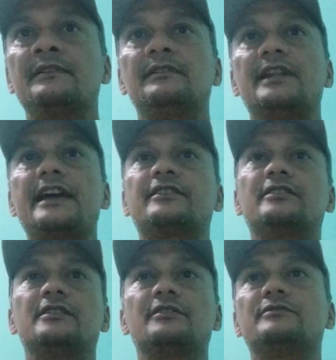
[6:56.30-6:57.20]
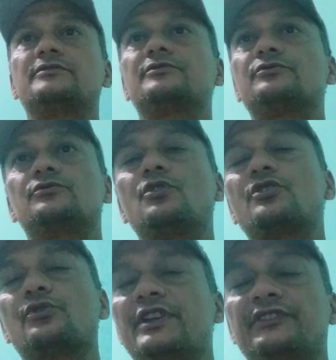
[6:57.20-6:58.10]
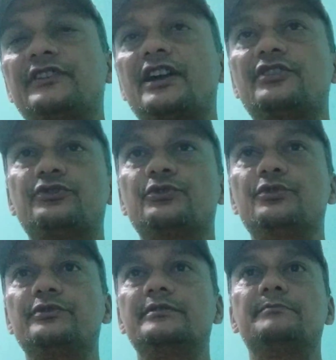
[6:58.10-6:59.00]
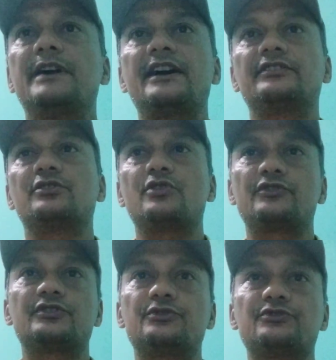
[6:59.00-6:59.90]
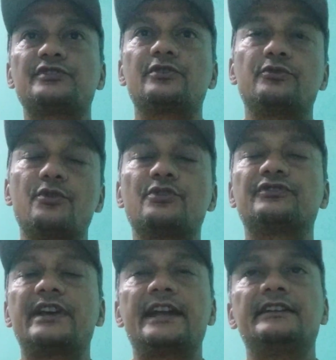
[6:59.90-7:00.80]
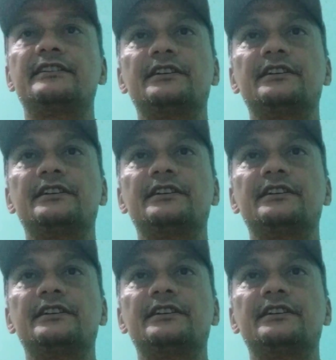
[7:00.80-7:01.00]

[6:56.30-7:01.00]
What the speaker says: Like court rulings are issued by the constitutional courts and